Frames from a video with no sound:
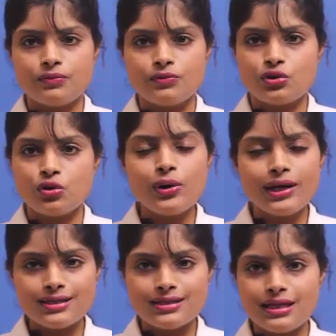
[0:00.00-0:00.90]
So we
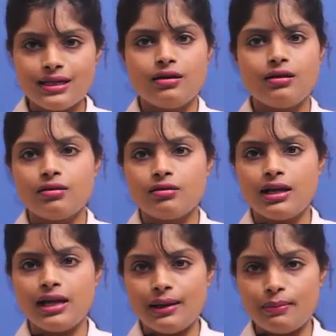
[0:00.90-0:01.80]
can see the
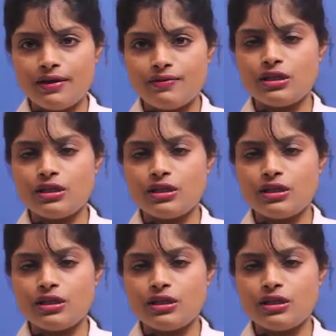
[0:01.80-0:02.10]
A P F